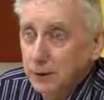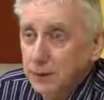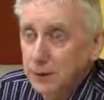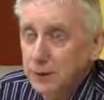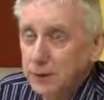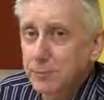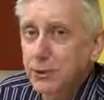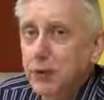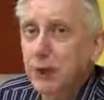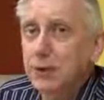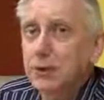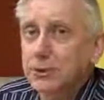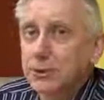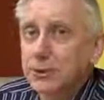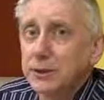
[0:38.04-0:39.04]
So it's a bit
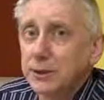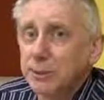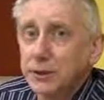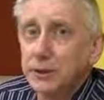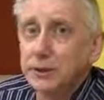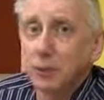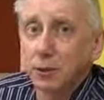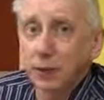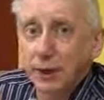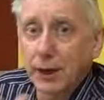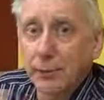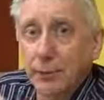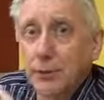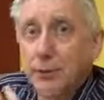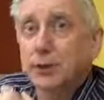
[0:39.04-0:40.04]
like a CV or an
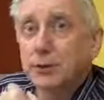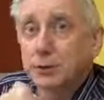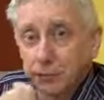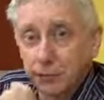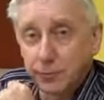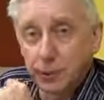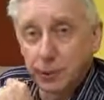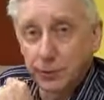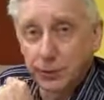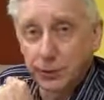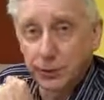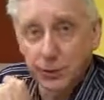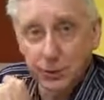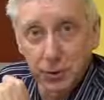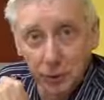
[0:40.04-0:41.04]
application form for
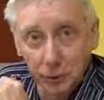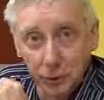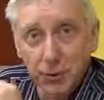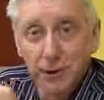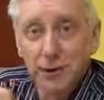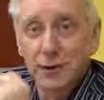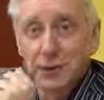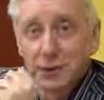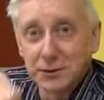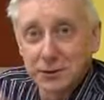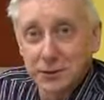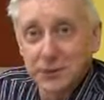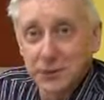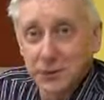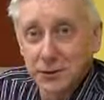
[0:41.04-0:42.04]
a job.
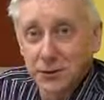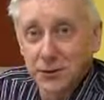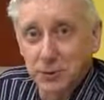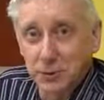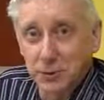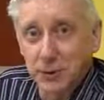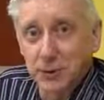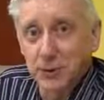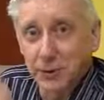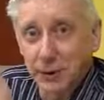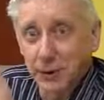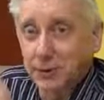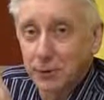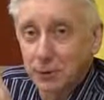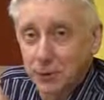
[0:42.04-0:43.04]
Just make sure
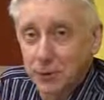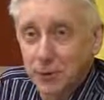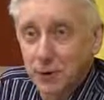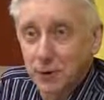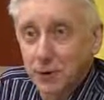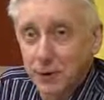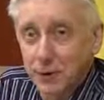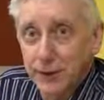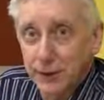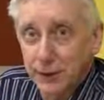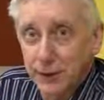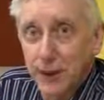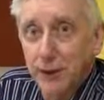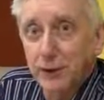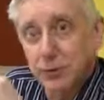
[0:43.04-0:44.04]
that there is enough in
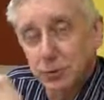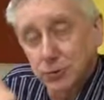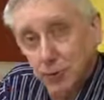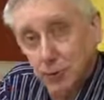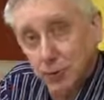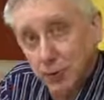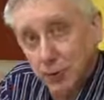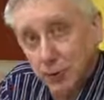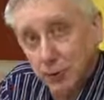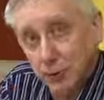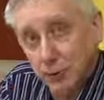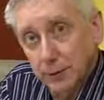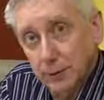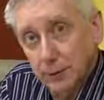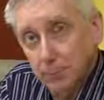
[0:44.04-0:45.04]
there to draw the
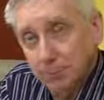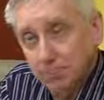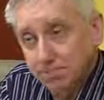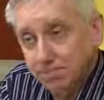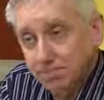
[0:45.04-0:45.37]
reader in.